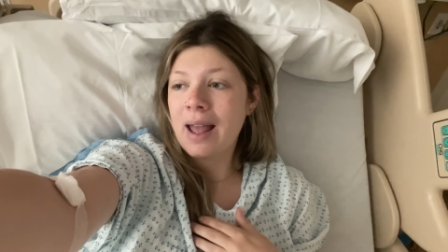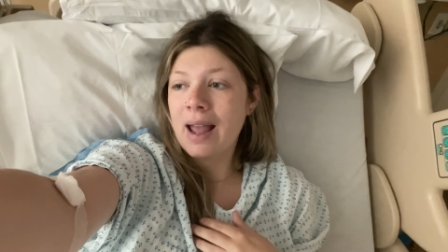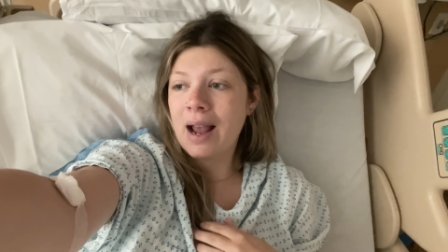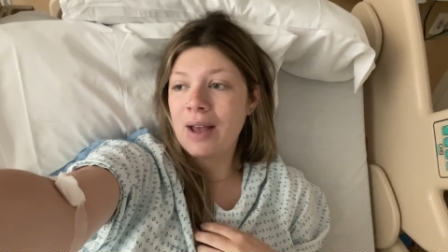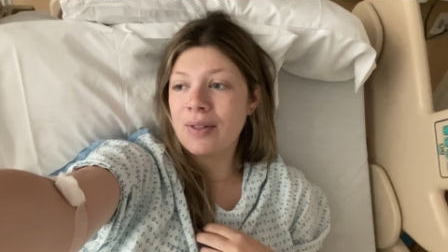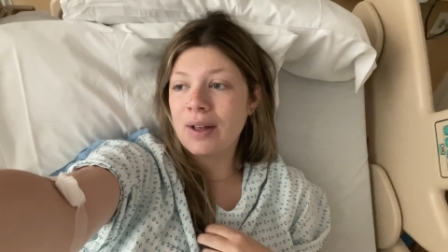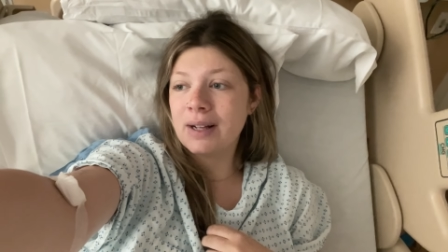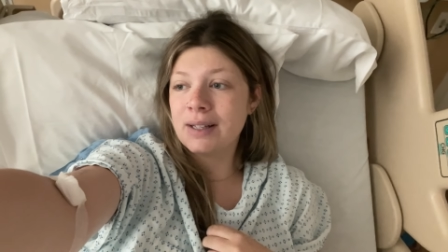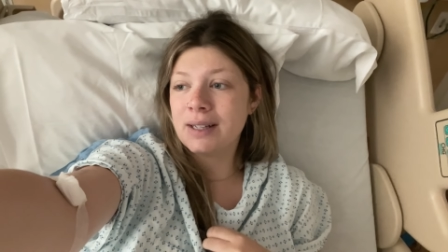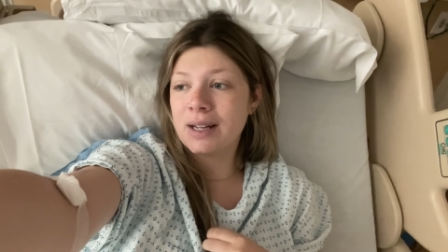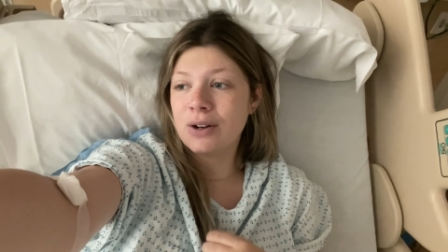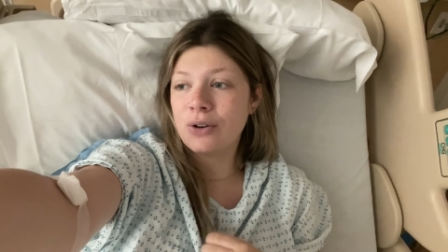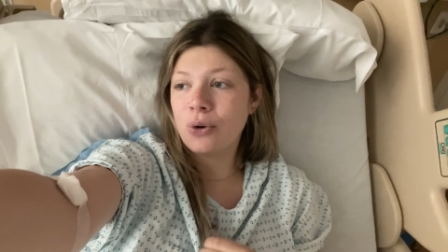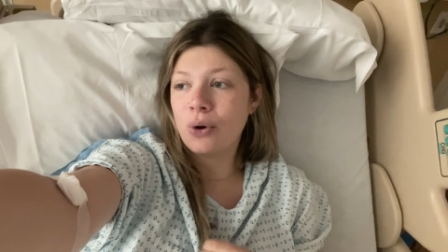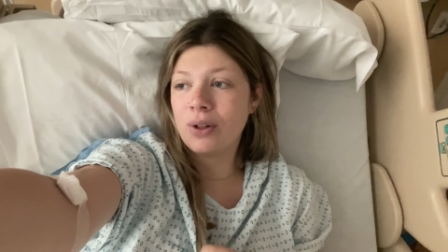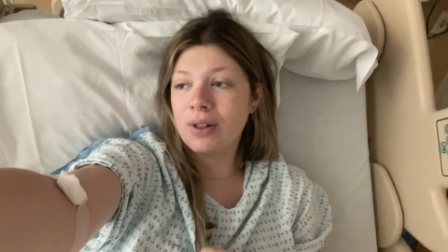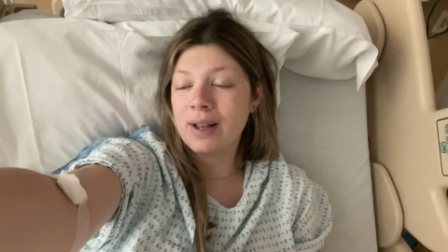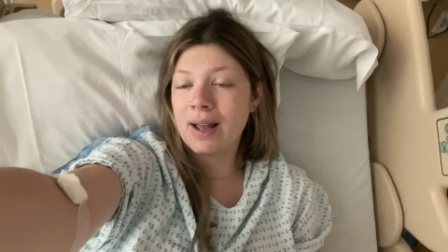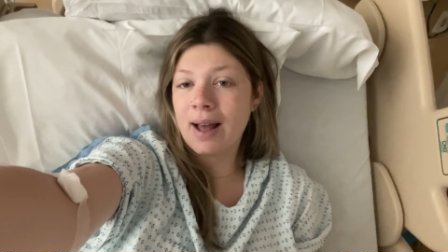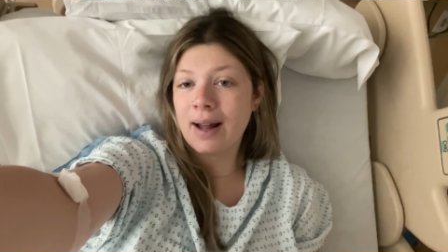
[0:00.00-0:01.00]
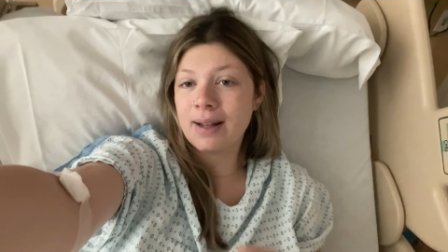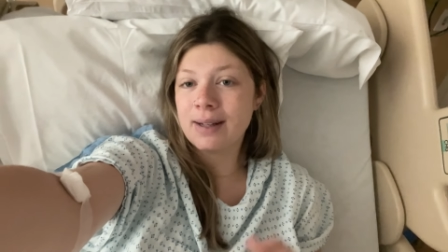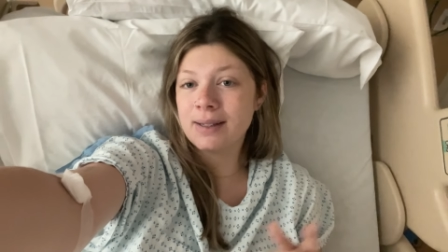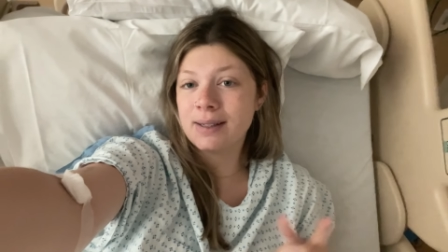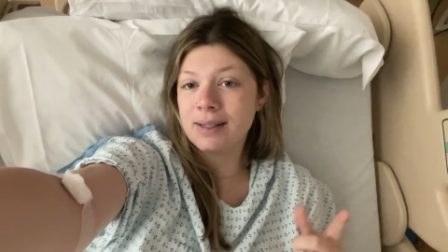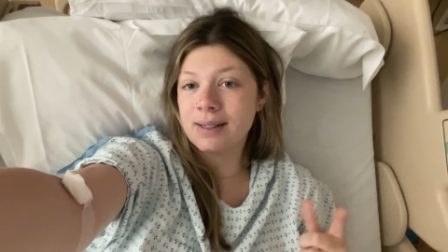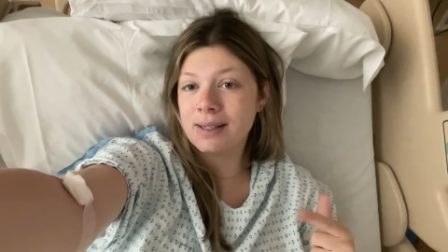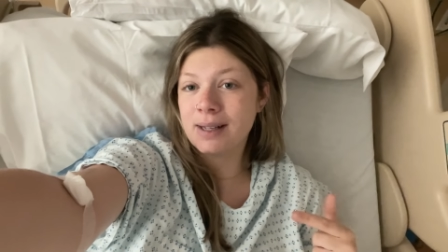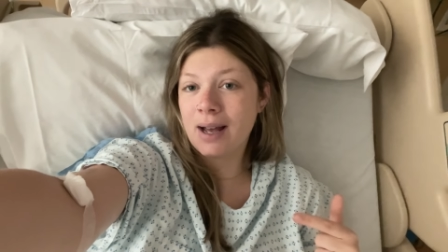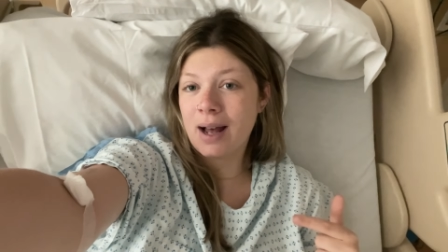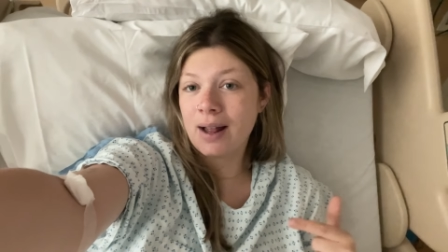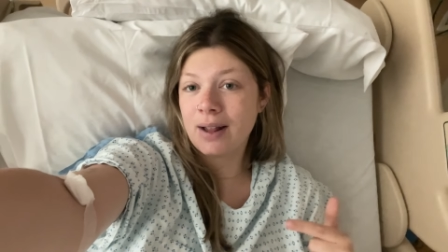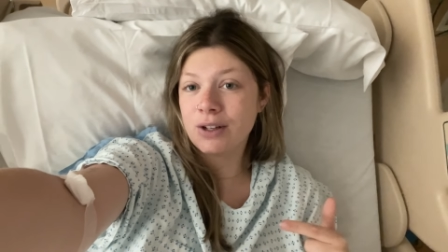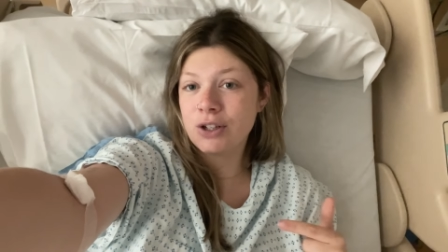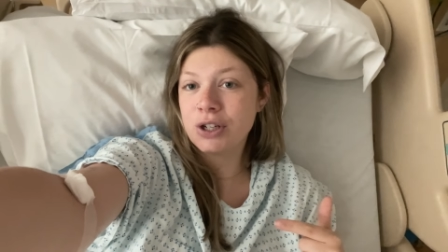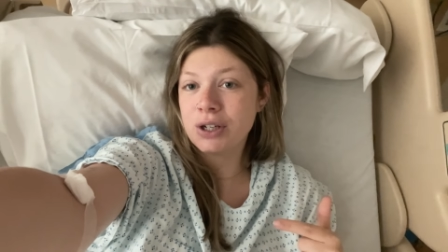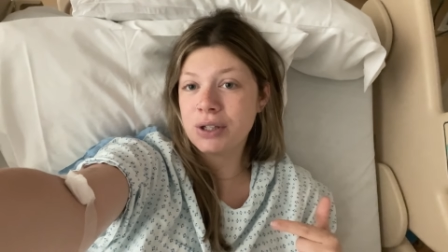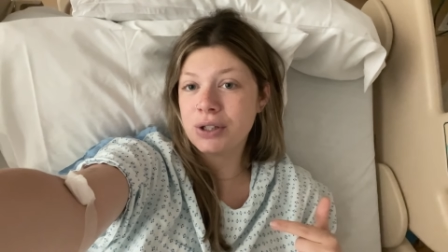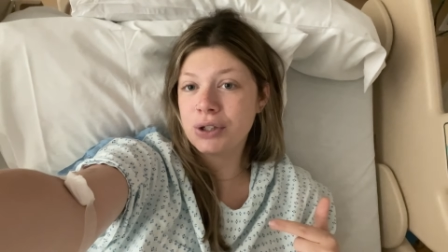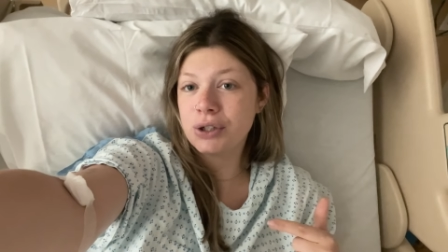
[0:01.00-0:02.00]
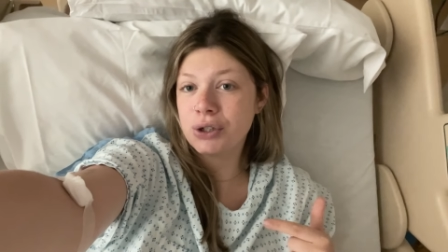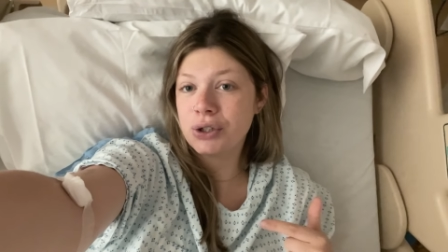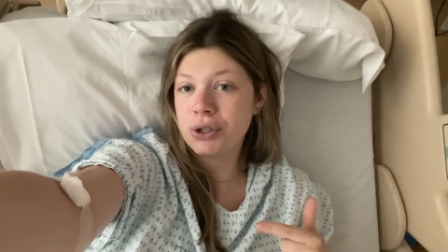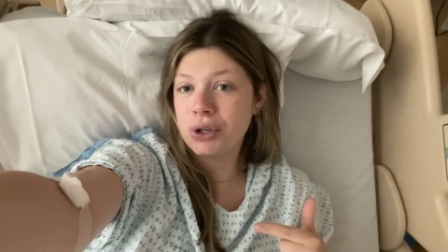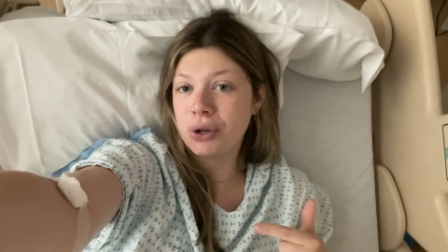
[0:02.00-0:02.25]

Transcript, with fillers: And they did call the anesthesiologist